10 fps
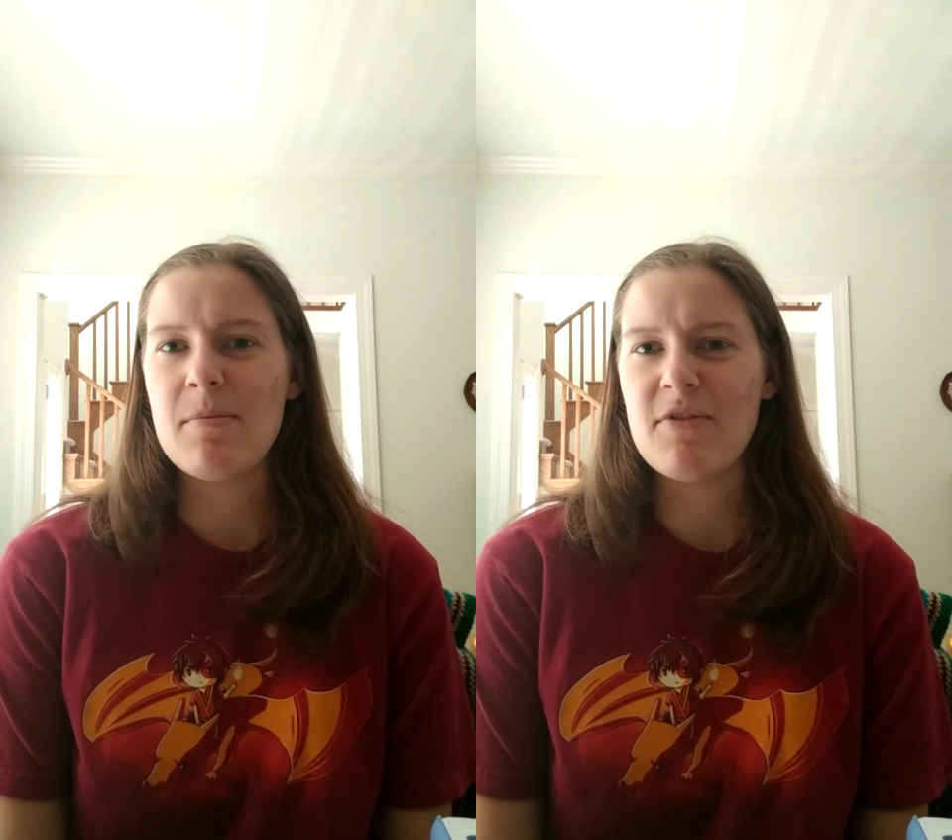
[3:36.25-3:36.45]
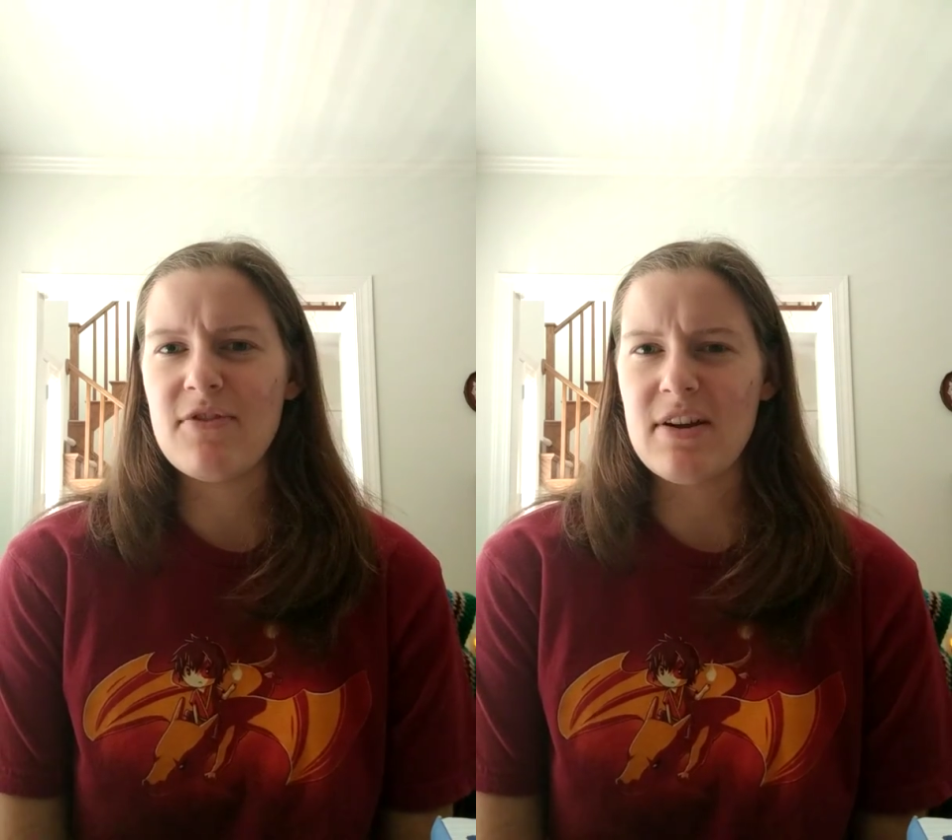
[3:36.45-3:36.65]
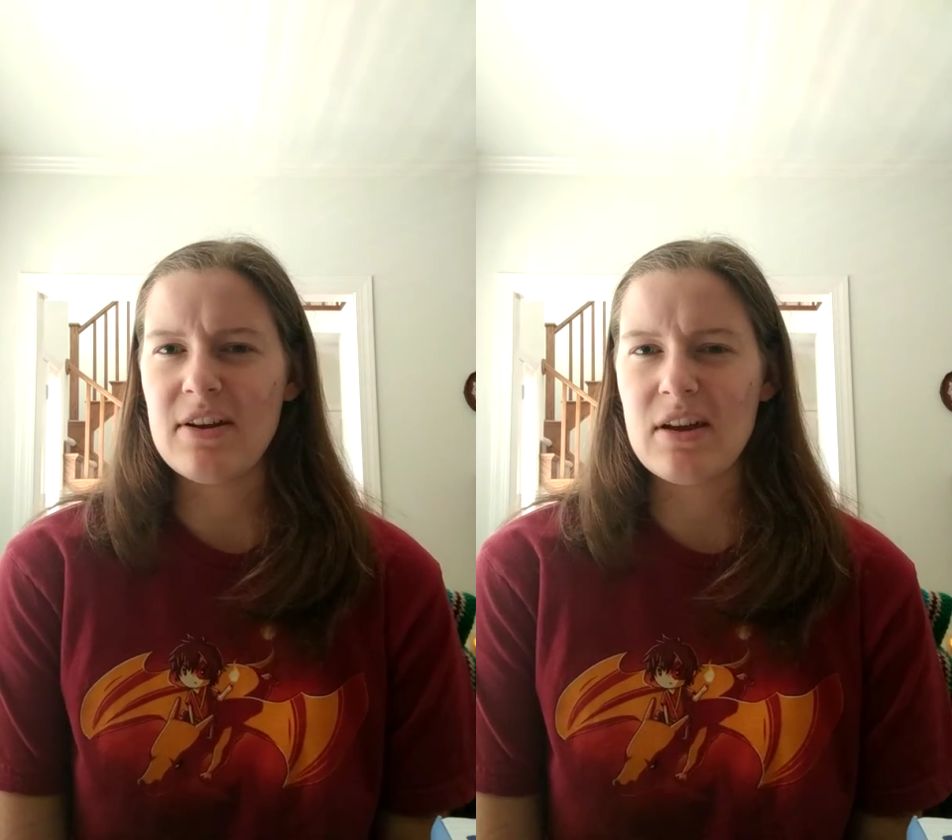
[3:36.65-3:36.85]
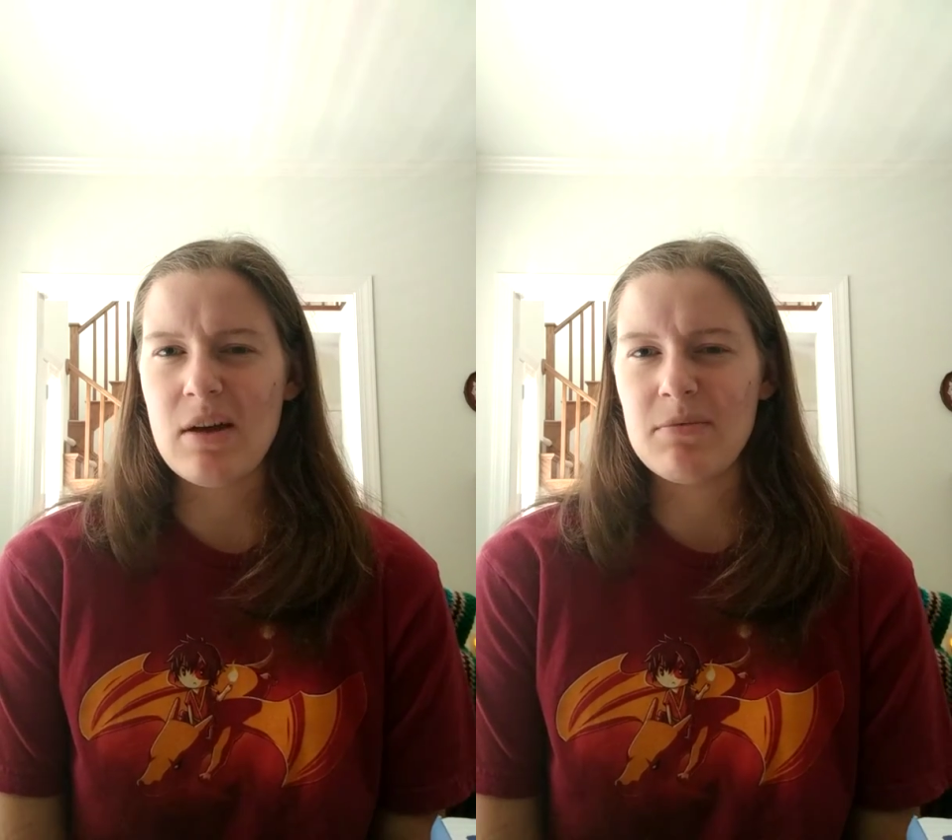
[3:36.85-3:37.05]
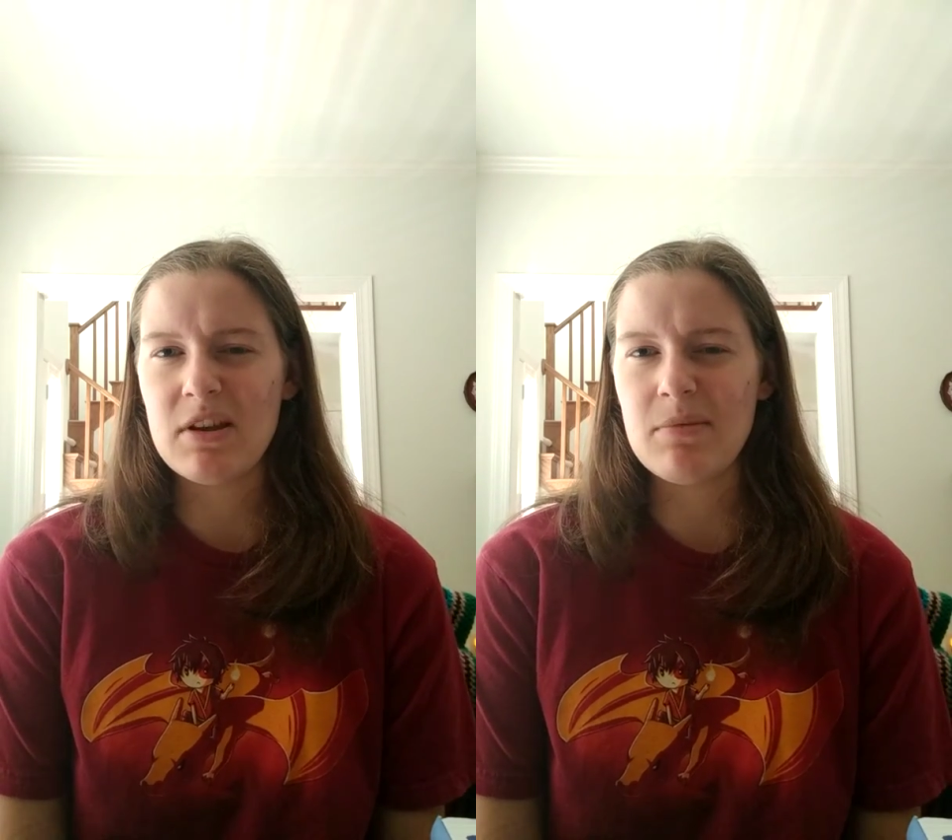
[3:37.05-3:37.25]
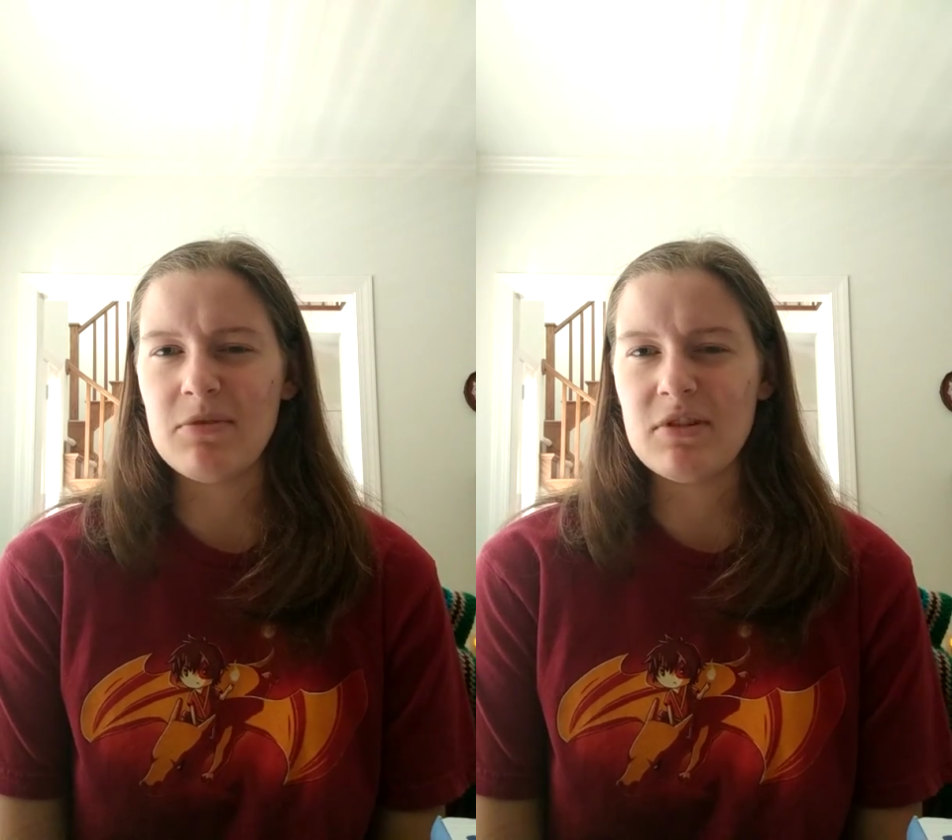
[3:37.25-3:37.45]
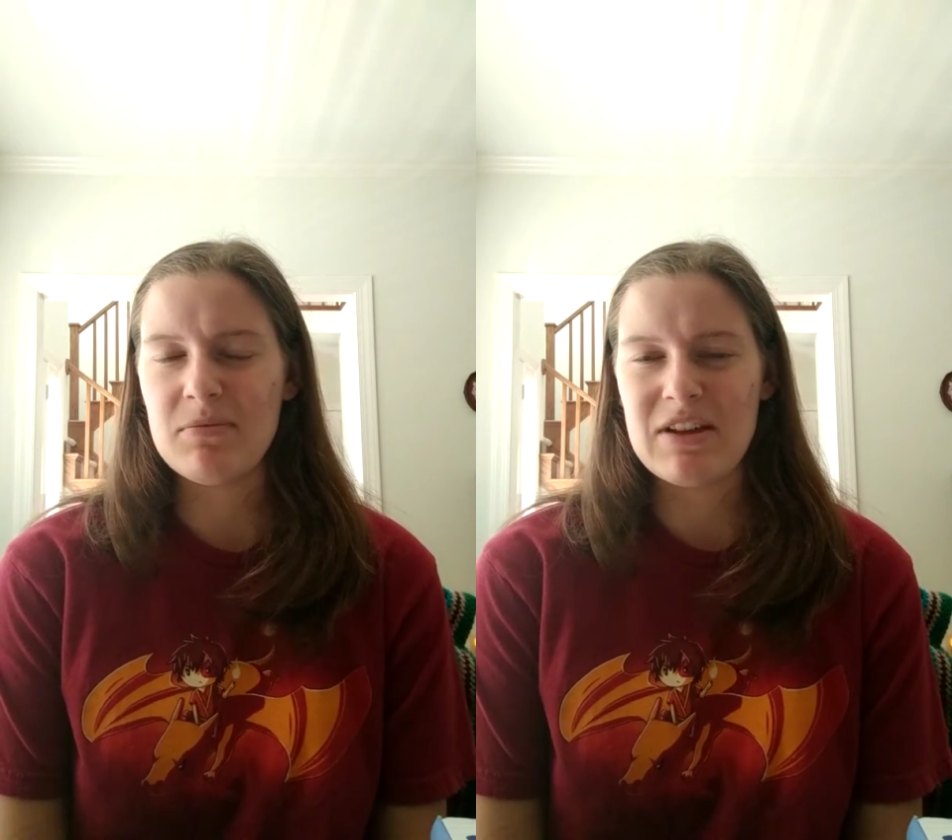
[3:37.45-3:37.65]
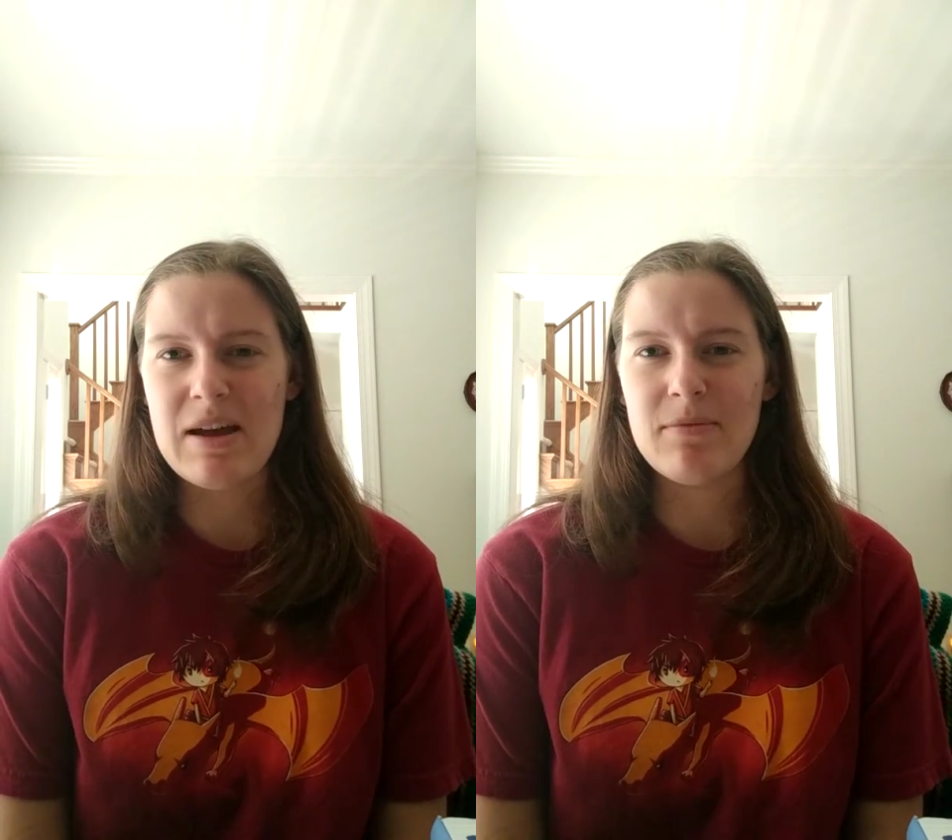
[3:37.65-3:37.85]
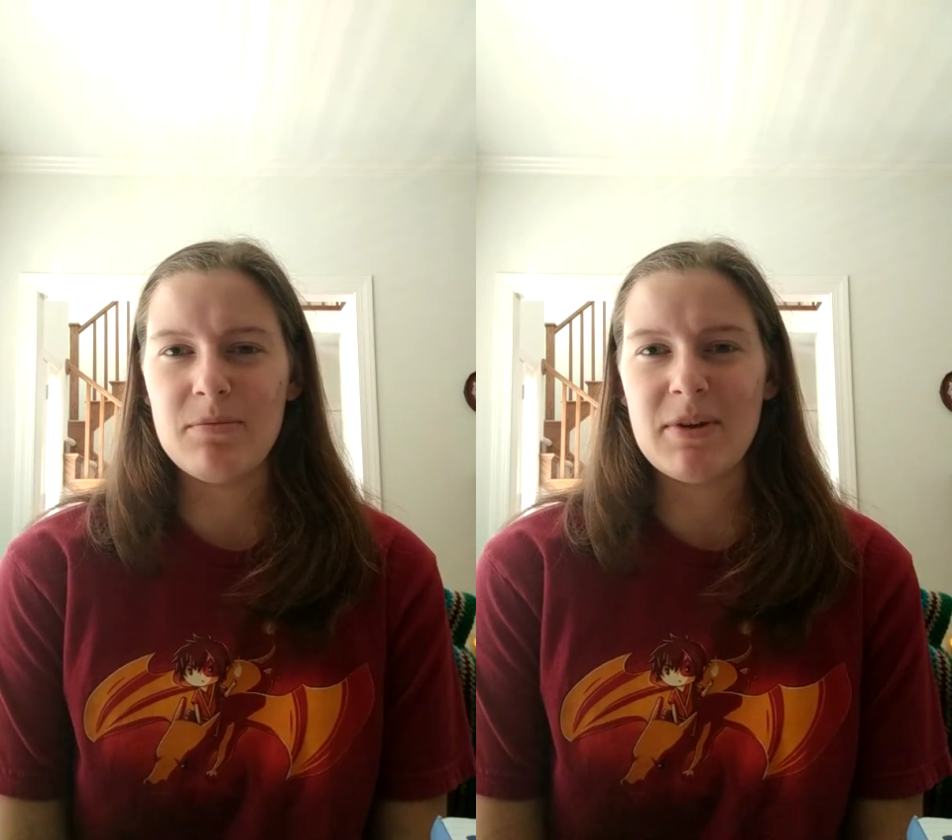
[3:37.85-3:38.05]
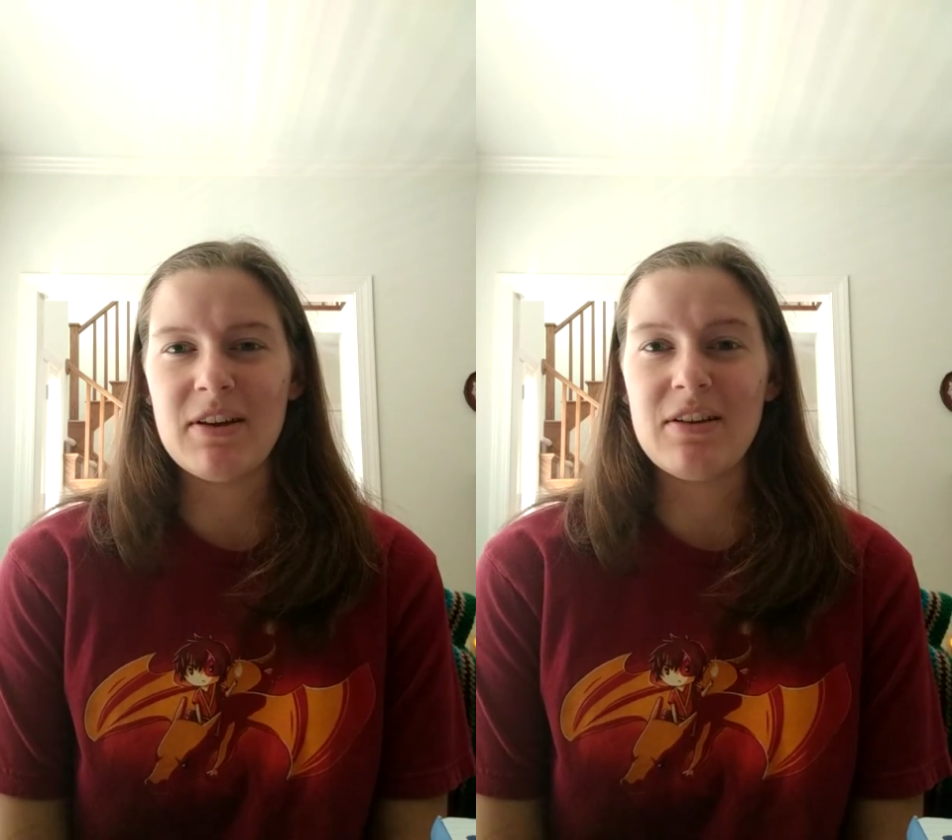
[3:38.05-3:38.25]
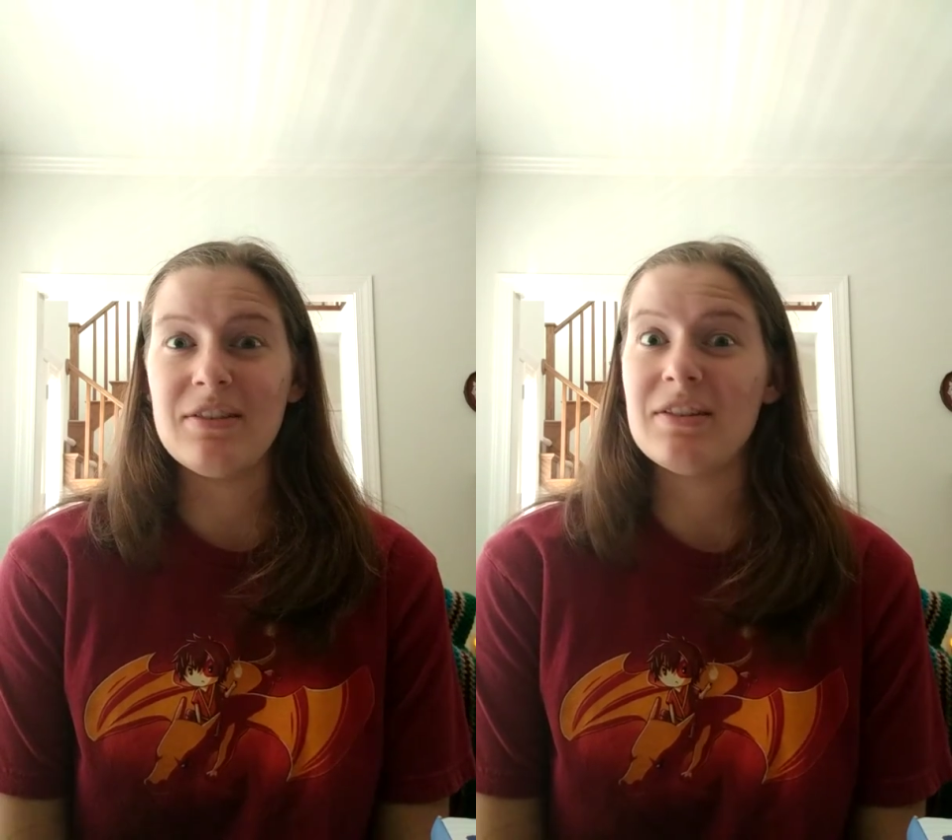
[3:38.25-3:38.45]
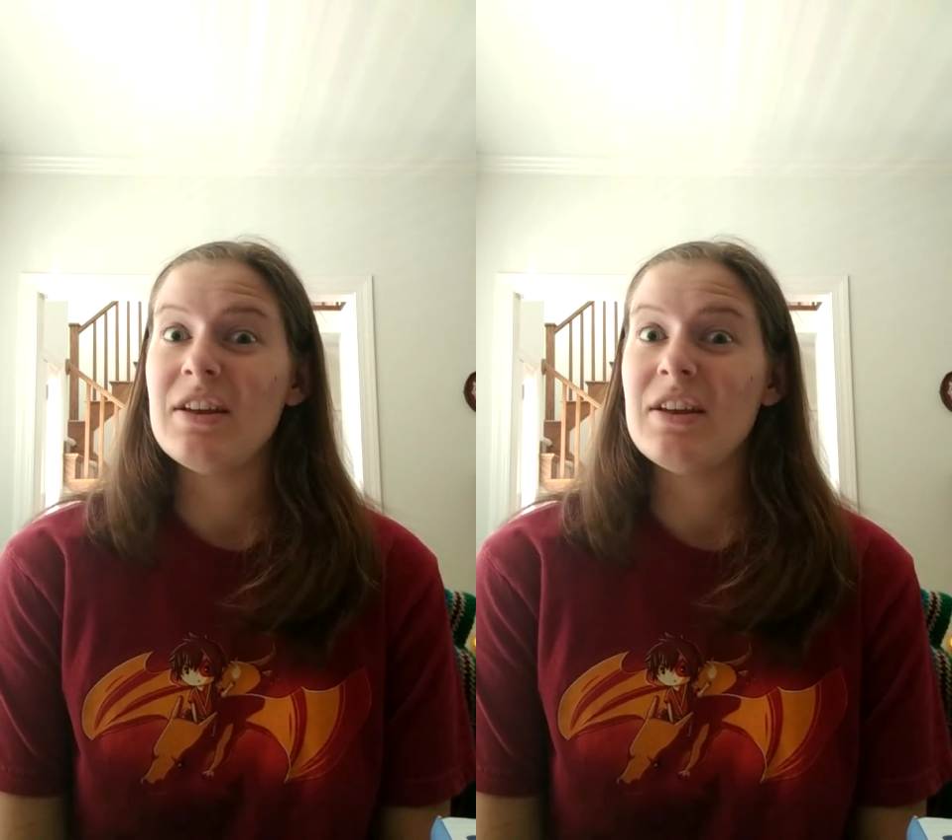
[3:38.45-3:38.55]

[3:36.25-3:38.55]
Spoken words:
afraid to come to him sometimes, because